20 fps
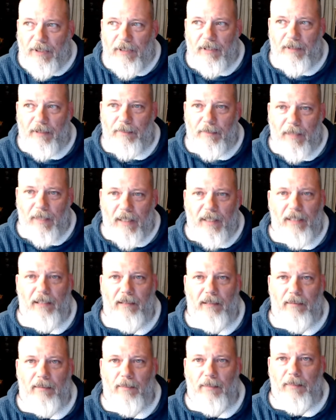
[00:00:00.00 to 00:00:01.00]
of the
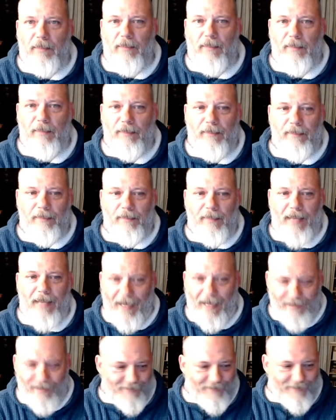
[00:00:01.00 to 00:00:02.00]
money
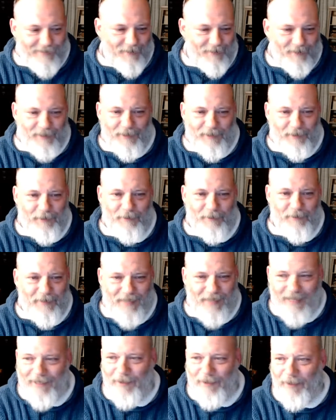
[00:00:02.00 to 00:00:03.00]
added to the
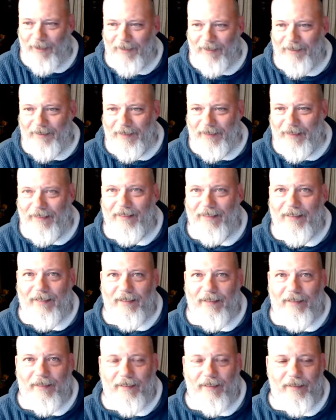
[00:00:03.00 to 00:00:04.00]
system that quickly
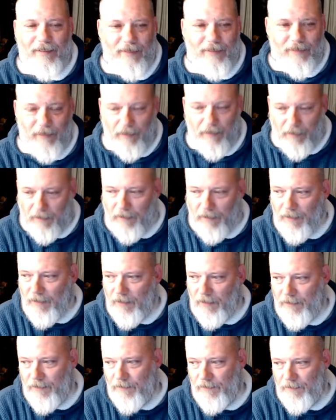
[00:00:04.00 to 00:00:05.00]
is going to
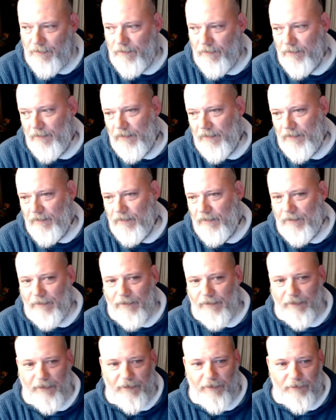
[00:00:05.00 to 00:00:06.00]
cause
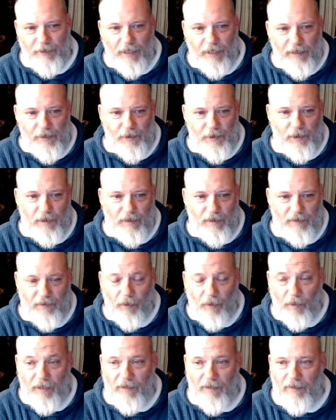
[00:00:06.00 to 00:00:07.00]
for inflation. It's
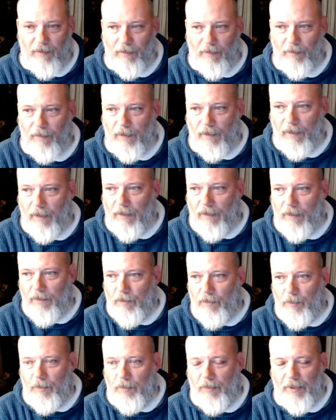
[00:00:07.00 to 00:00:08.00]
going to.
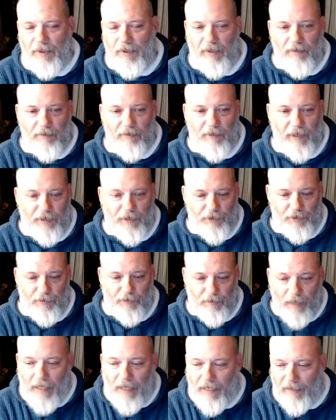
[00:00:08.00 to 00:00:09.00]
But the
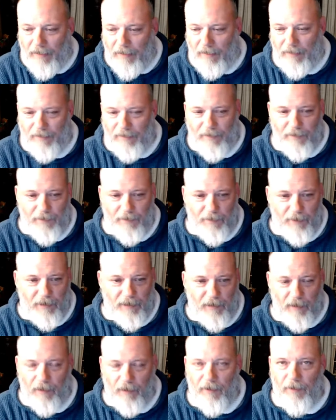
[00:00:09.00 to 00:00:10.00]
inflation rate is going to be
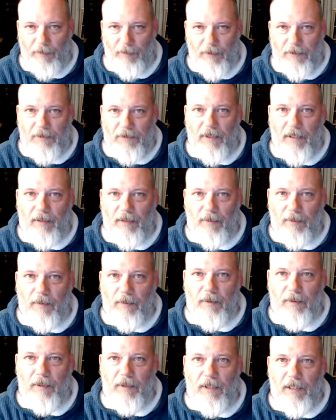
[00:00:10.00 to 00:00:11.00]
100% in
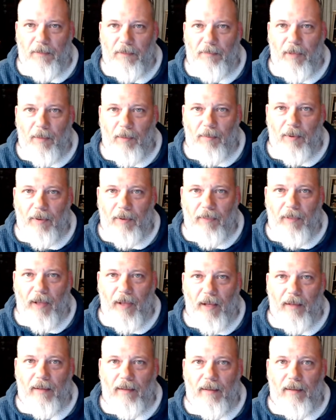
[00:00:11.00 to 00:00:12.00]
order to keep up with
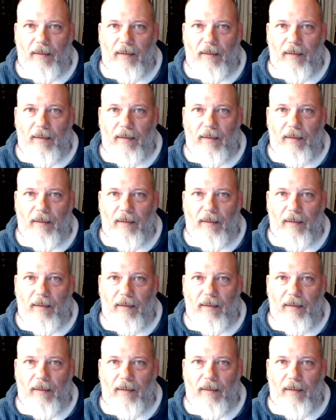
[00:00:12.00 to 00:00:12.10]
that.